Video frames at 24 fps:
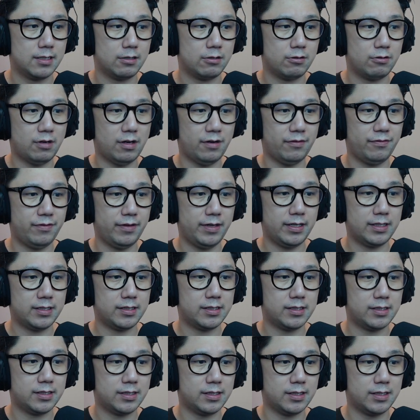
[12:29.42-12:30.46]

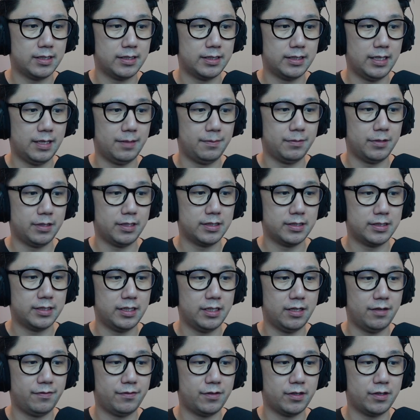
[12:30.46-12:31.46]
graphics. Yep, you can see I've